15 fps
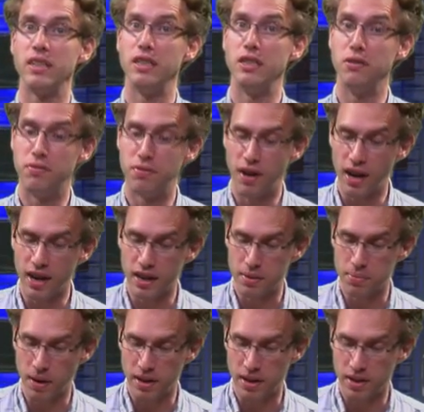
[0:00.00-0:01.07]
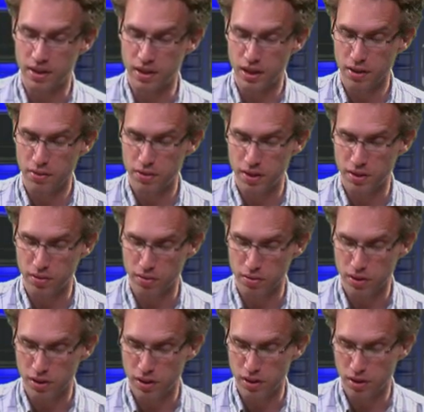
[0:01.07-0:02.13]
divided by the derivative of
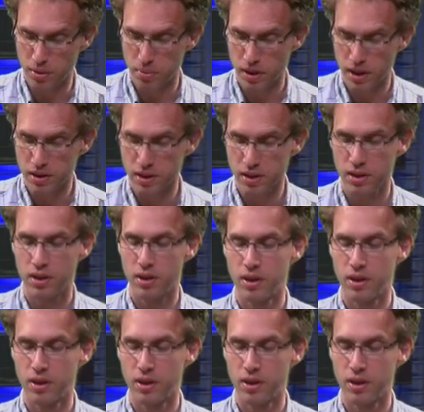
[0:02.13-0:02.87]
the denominator,